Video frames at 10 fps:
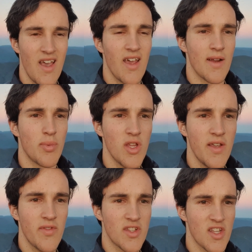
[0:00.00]
And I
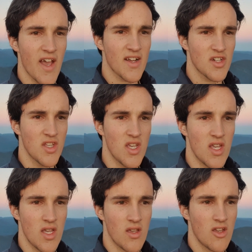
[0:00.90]
believe it's
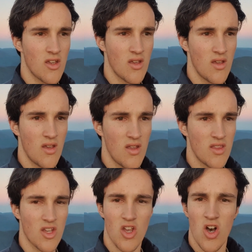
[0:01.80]
actually
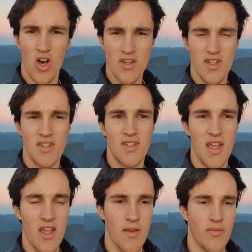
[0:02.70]
the Cotter
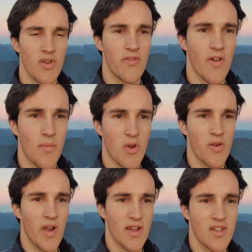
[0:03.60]
Dam, if I'm
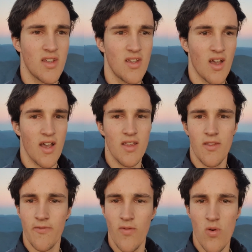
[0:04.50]
correct, in
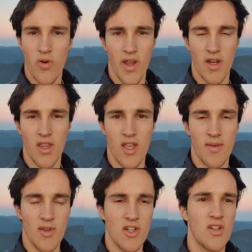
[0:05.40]
the foreground of the
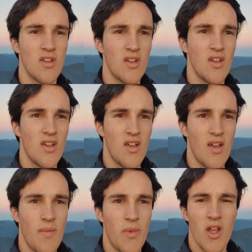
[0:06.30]
image.
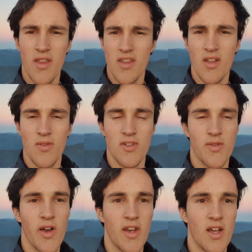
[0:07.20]
But I think it looks
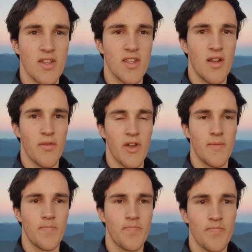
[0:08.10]
quite nice anyway.
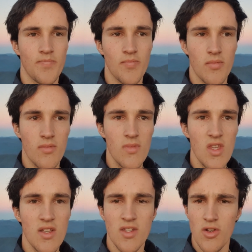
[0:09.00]

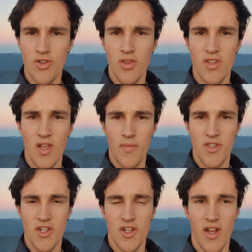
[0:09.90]
So I'll shoot this
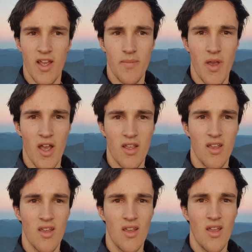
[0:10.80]
composition, head back.